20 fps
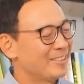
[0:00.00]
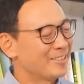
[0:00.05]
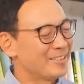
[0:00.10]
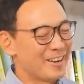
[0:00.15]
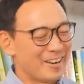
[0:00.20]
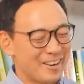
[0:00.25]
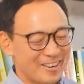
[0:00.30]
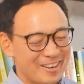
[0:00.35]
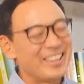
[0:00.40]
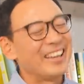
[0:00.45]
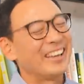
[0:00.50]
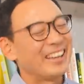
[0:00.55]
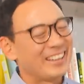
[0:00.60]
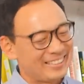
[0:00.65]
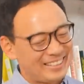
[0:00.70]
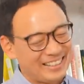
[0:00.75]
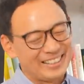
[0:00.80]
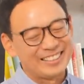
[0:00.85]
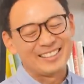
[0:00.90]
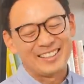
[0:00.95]
they don't know.
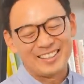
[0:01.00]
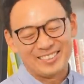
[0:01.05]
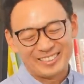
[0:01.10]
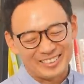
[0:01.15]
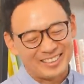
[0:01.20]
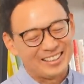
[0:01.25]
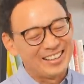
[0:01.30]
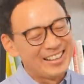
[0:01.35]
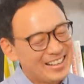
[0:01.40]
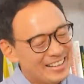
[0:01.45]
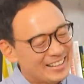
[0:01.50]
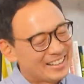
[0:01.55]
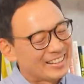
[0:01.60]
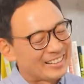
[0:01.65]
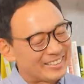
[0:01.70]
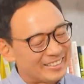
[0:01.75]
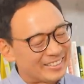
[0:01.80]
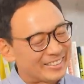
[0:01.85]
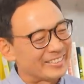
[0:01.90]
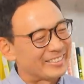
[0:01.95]

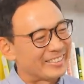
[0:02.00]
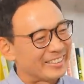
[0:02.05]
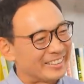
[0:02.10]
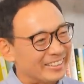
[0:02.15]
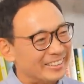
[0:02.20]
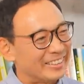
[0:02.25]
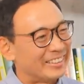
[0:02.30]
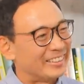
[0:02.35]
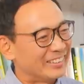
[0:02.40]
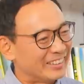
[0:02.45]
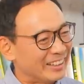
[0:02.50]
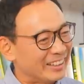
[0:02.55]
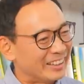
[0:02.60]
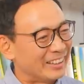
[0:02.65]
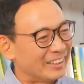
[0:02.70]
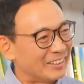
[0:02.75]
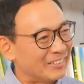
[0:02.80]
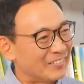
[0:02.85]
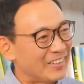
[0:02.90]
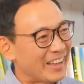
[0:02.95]
this is, uh,
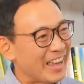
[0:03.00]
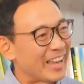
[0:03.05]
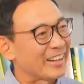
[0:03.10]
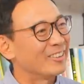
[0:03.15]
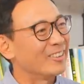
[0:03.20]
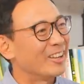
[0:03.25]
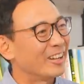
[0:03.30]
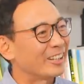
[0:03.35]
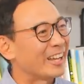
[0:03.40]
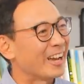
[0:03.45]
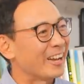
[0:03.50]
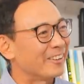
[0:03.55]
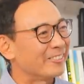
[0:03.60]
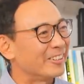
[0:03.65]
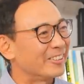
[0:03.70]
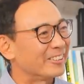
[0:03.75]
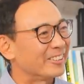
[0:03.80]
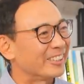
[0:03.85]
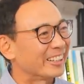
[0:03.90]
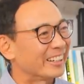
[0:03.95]
yeah, analog
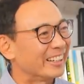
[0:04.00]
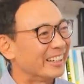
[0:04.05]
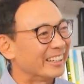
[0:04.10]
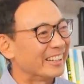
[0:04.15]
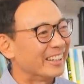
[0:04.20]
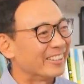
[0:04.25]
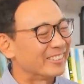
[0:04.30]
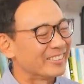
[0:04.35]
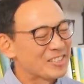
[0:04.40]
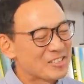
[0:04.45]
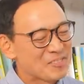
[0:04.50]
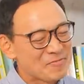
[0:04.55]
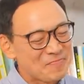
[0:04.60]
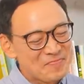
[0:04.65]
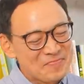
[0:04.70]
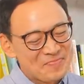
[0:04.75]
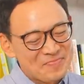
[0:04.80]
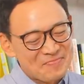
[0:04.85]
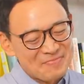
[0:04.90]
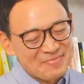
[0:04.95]
catfishing, yeah. I guess.
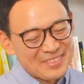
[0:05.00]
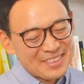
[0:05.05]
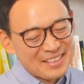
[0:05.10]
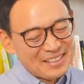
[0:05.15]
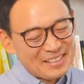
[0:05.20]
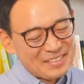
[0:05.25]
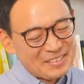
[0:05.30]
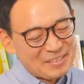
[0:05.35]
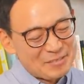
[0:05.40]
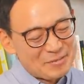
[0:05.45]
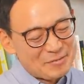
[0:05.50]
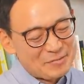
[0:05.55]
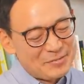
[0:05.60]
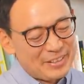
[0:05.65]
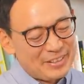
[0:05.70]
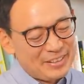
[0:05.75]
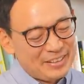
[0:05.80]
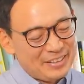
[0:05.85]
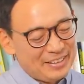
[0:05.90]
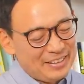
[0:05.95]

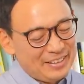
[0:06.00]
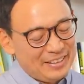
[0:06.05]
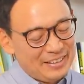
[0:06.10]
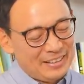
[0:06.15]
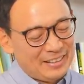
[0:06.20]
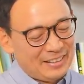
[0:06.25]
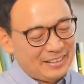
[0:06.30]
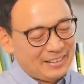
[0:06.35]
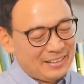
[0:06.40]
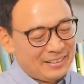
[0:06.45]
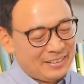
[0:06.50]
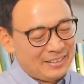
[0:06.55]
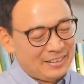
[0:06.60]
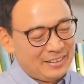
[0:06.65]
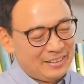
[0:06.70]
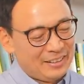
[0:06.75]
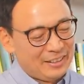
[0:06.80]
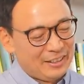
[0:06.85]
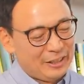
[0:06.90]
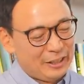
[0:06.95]
But,
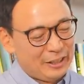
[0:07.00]
uh,